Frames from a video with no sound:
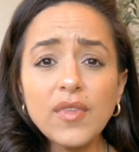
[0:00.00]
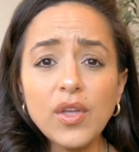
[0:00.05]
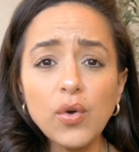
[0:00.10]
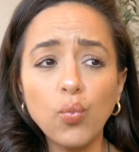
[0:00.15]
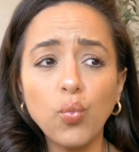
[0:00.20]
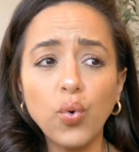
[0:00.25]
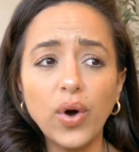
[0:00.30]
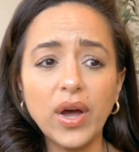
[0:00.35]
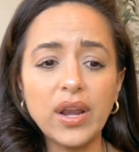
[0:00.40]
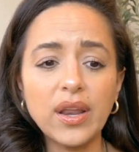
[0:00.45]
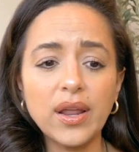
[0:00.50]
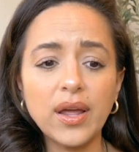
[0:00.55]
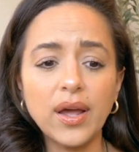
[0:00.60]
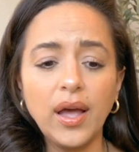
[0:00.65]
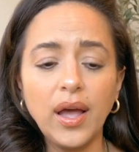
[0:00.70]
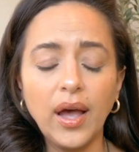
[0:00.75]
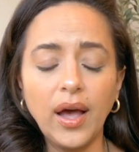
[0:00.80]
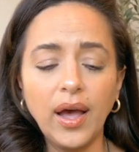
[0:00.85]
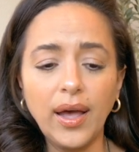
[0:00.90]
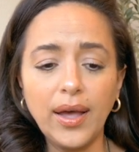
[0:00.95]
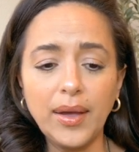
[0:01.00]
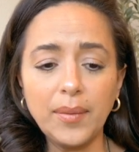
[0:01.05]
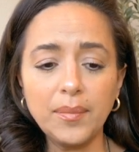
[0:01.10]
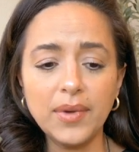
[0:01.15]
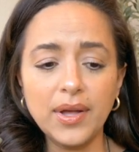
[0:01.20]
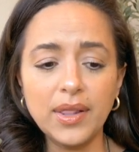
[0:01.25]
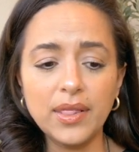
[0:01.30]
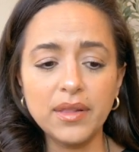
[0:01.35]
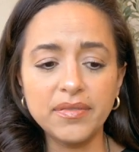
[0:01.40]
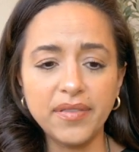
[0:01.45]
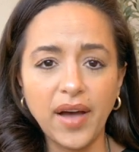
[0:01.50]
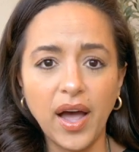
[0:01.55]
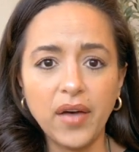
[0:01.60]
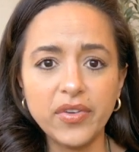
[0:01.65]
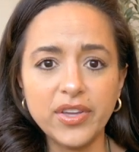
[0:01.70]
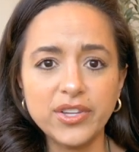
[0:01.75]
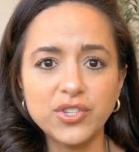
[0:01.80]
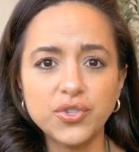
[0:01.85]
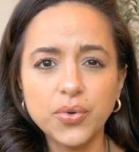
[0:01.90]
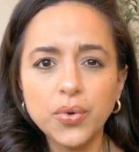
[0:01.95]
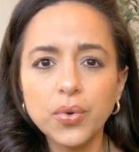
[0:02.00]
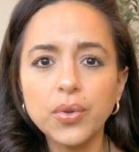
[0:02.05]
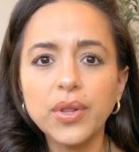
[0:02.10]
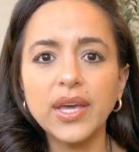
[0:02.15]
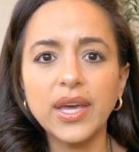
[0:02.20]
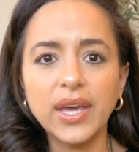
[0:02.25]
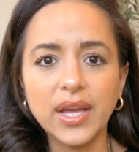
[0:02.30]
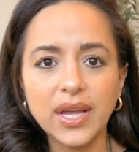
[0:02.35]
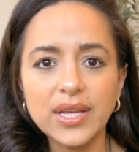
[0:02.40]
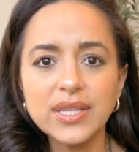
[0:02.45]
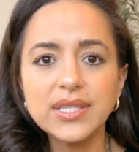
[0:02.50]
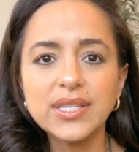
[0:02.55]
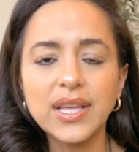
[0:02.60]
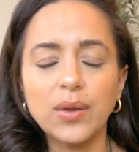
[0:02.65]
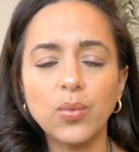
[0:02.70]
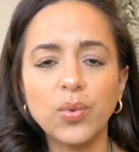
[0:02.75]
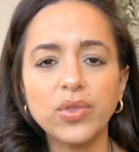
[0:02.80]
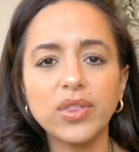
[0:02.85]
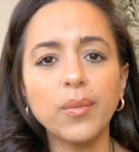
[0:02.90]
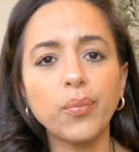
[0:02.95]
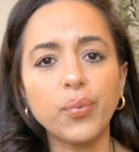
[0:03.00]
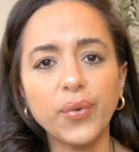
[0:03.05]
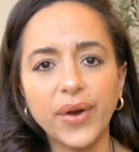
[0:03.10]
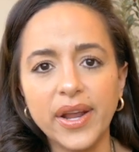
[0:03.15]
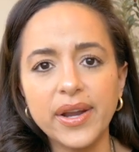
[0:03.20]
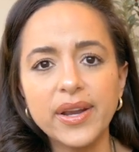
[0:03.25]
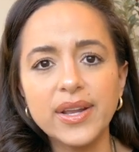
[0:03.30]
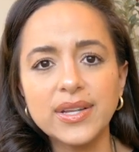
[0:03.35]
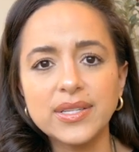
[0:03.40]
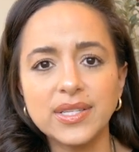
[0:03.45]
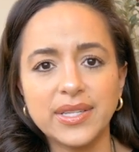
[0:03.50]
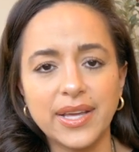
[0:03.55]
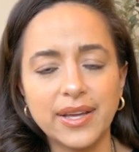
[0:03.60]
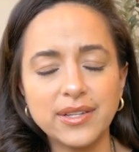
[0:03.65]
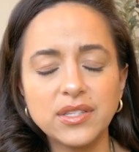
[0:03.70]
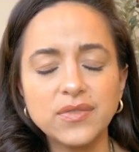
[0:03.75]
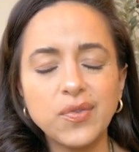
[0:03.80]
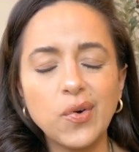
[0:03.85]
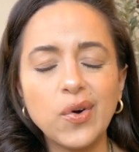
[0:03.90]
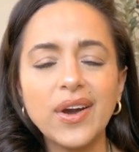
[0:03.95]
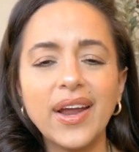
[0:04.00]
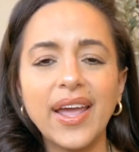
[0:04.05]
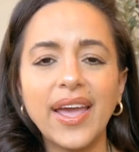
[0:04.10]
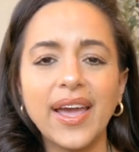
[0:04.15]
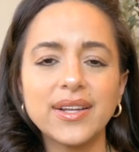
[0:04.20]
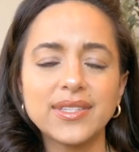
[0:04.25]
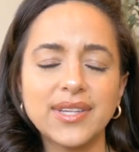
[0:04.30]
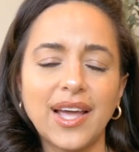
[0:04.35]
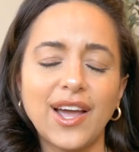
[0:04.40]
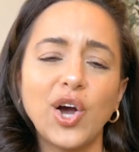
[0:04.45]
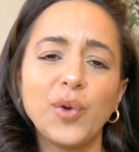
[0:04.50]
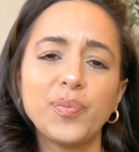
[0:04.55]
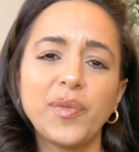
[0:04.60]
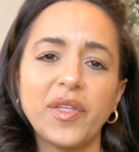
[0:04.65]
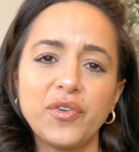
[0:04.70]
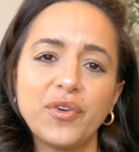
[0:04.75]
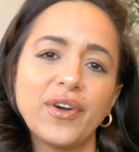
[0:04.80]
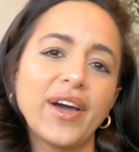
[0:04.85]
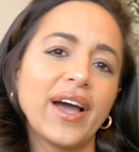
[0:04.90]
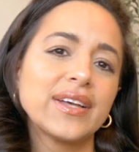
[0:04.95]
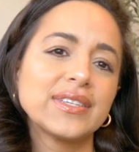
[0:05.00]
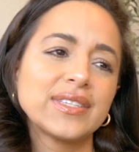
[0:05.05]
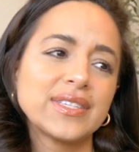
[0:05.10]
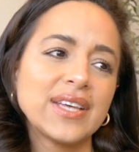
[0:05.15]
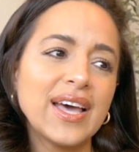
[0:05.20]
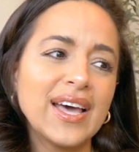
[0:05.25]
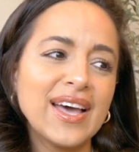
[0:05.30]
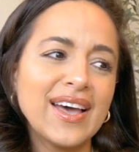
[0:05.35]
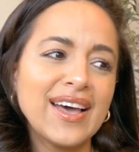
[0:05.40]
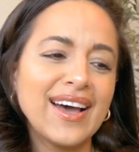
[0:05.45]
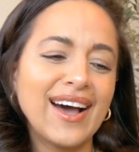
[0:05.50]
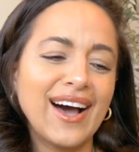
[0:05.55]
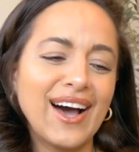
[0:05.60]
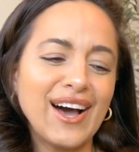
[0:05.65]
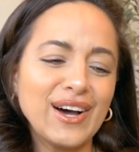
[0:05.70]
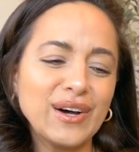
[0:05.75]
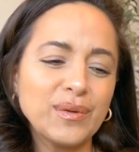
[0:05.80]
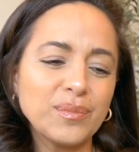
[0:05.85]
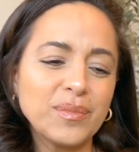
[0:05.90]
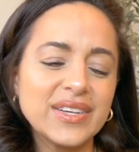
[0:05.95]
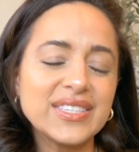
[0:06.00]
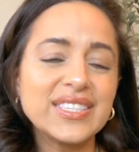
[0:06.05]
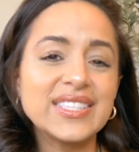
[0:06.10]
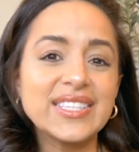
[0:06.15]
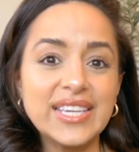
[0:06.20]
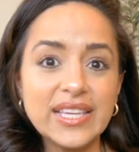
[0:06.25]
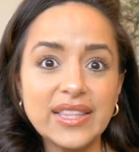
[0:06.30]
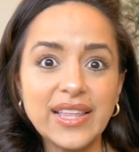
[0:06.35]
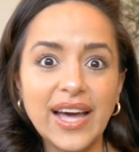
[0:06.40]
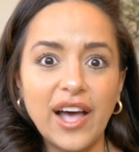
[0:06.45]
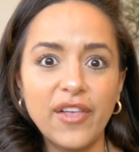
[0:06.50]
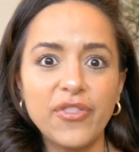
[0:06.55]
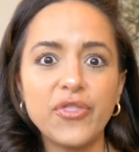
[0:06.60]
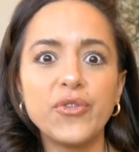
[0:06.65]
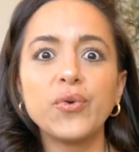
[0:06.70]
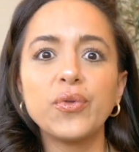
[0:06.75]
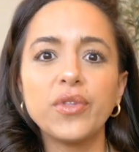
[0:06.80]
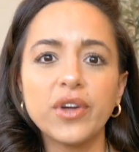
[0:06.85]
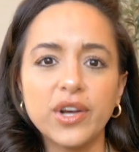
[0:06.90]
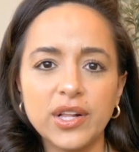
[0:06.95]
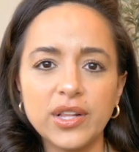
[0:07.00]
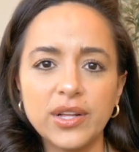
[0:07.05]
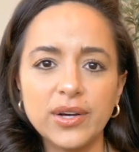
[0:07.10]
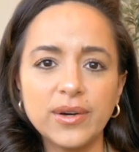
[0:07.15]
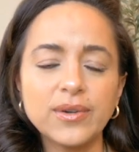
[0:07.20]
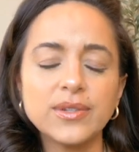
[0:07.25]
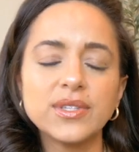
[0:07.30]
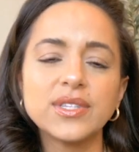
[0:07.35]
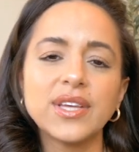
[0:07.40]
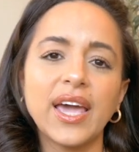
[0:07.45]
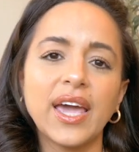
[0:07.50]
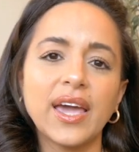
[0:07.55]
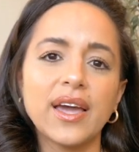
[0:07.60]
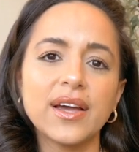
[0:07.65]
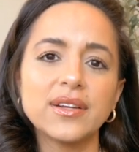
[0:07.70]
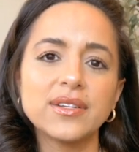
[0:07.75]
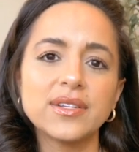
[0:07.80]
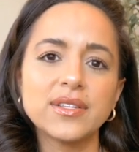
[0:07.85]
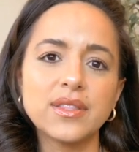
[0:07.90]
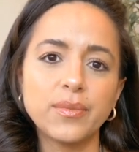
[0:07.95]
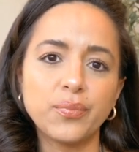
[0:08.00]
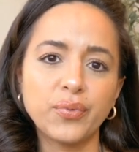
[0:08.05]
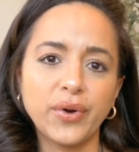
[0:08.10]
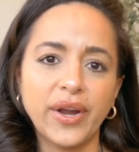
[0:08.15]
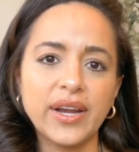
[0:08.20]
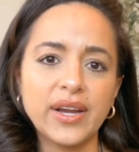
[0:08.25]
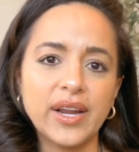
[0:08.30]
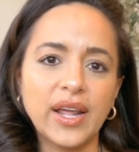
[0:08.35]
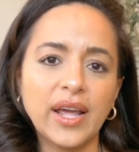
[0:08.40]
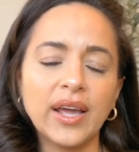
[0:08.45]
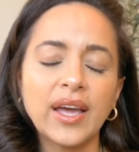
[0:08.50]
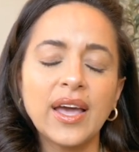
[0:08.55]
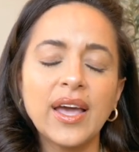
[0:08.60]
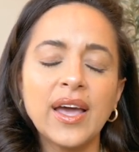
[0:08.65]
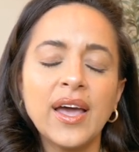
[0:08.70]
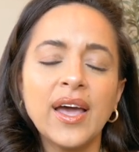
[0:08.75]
what um, Levavi truly is and what the brand stands for. And I hope that you guys um, see that through the clothes and the branding.